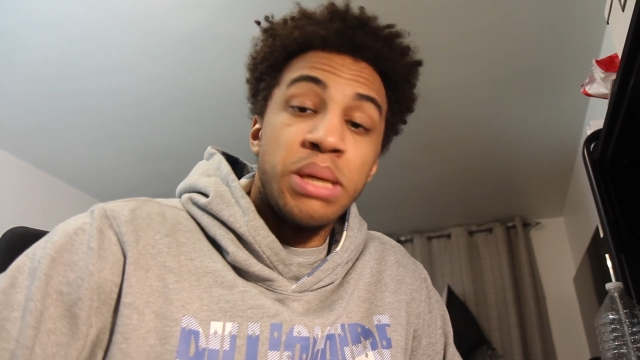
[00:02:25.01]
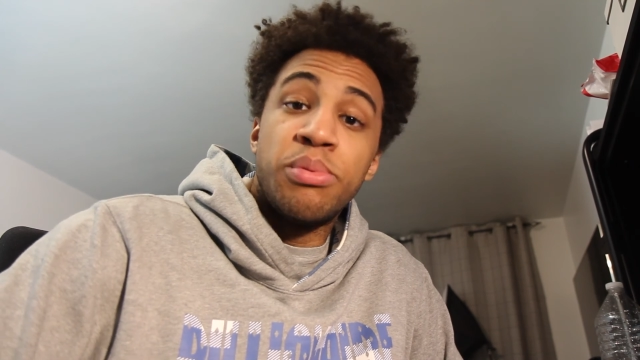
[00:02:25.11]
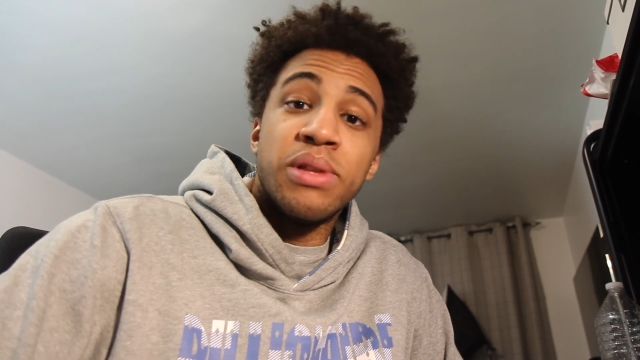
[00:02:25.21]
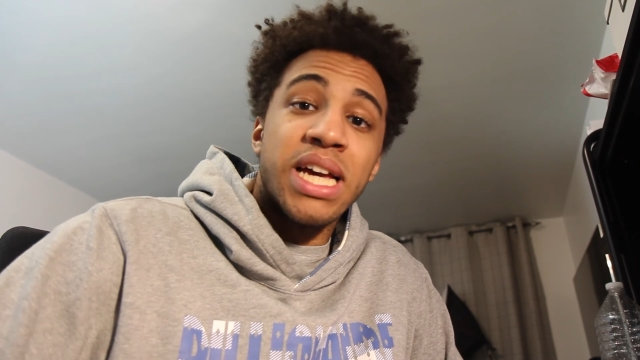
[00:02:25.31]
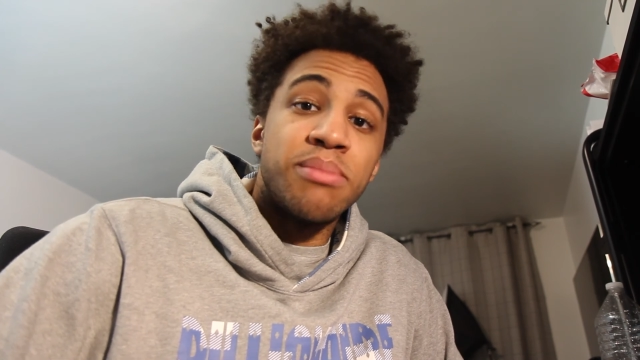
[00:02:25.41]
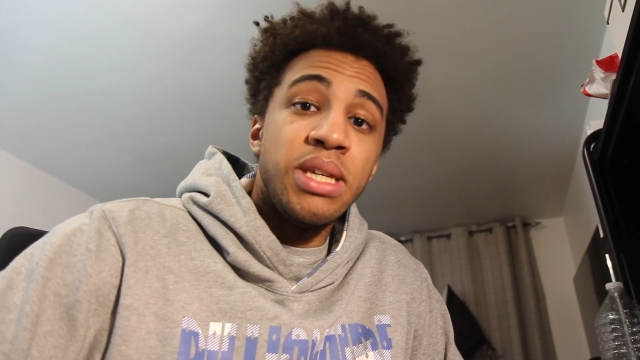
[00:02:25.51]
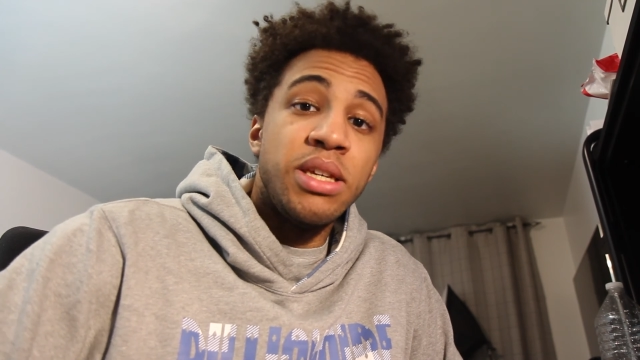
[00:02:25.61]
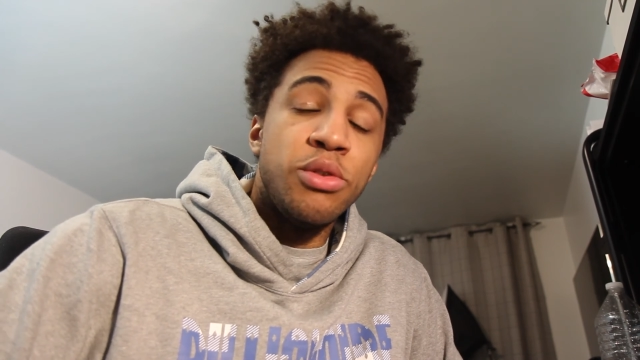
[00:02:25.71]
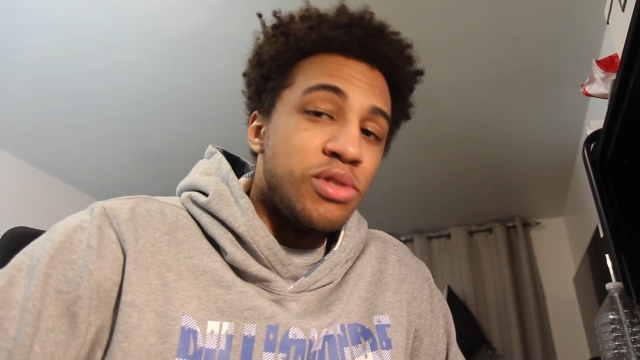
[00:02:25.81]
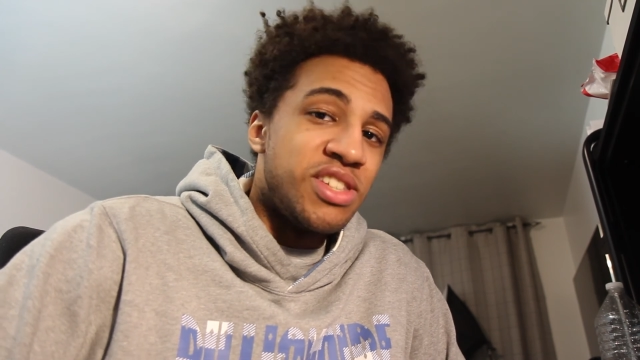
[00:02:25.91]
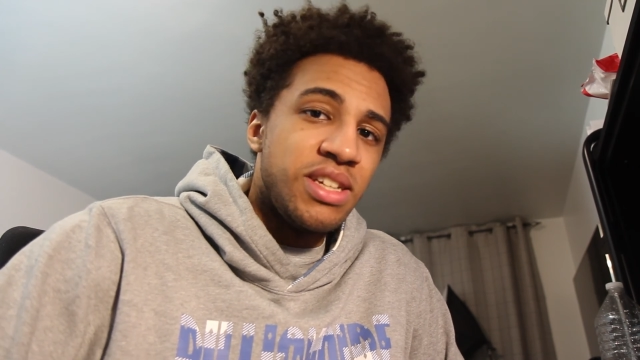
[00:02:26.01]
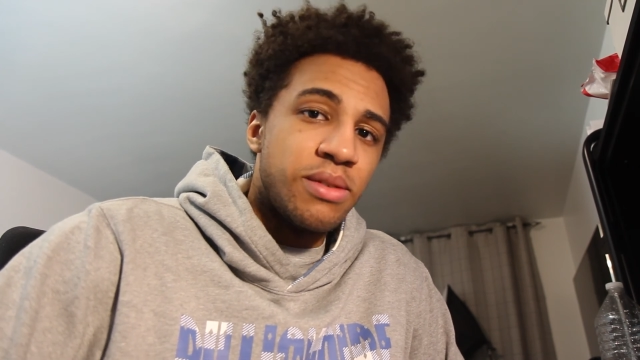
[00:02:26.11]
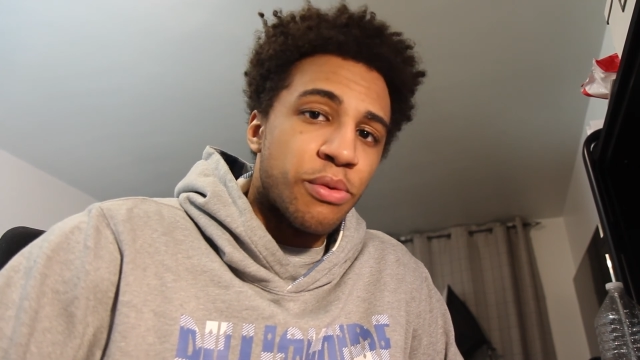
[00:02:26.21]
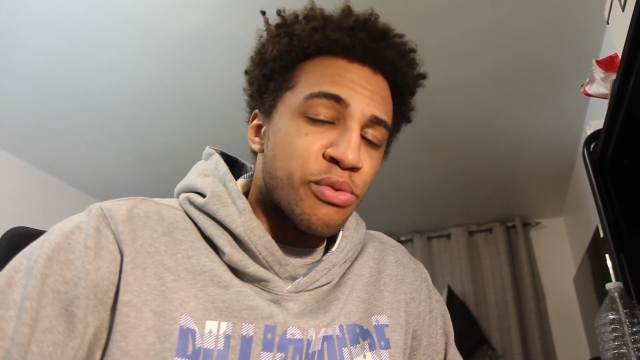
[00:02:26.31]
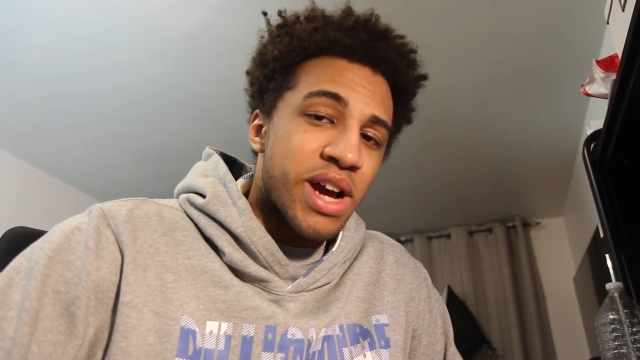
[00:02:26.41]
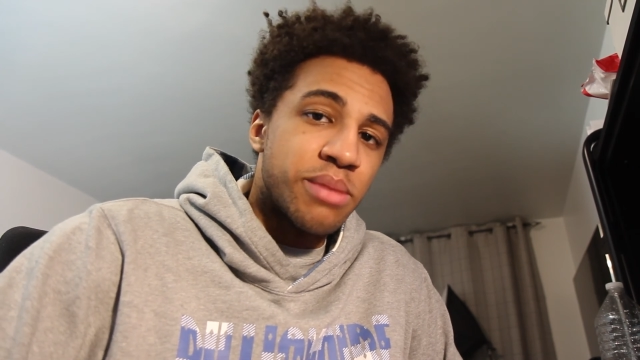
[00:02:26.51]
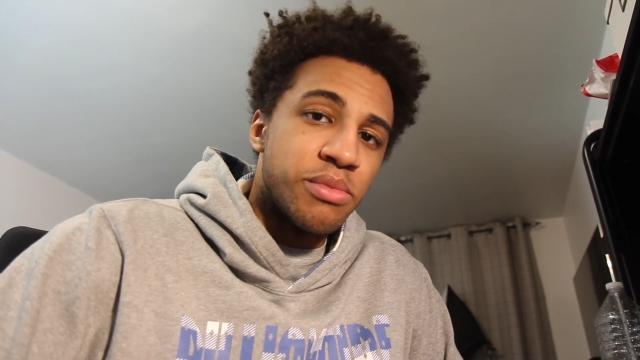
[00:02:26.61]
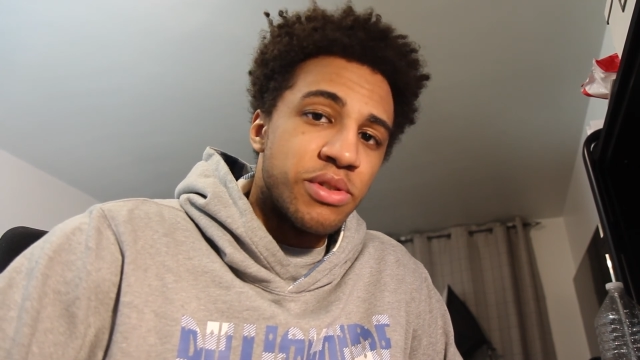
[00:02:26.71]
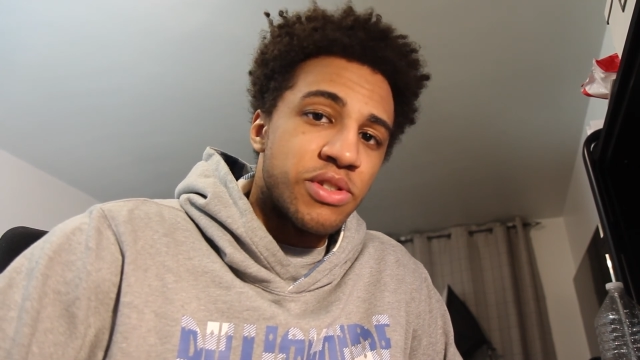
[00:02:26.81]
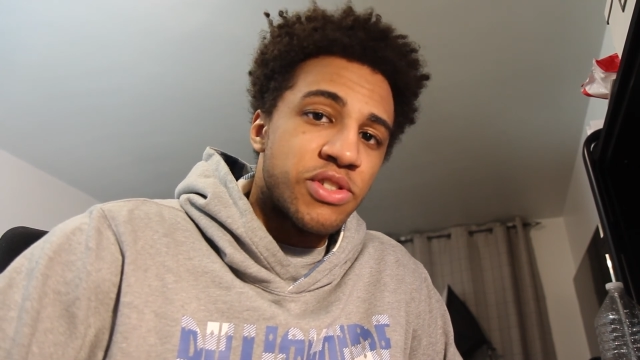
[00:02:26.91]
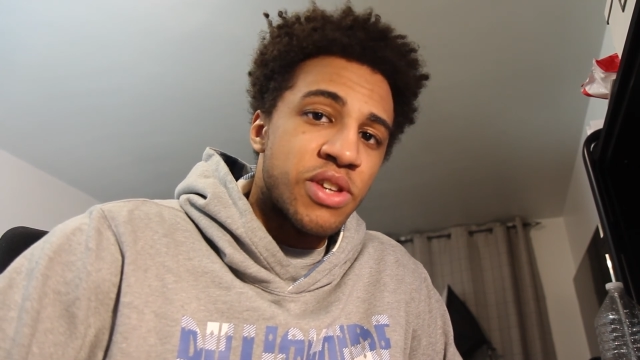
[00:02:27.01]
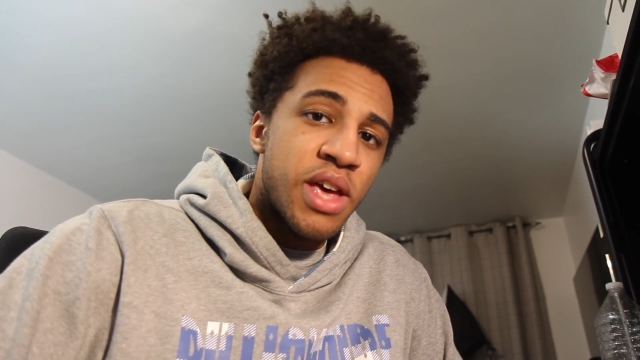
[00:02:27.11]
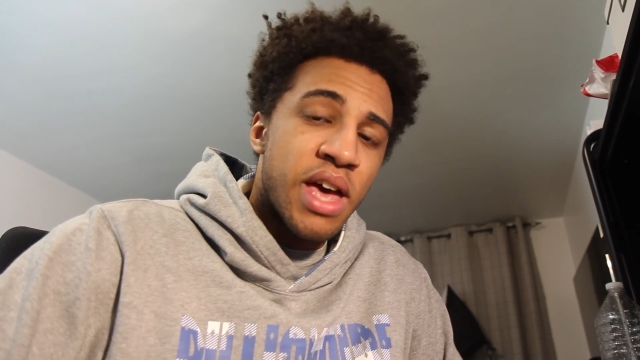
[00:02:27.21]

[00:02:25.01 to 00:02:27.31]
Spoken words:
People like me who'd seen fragments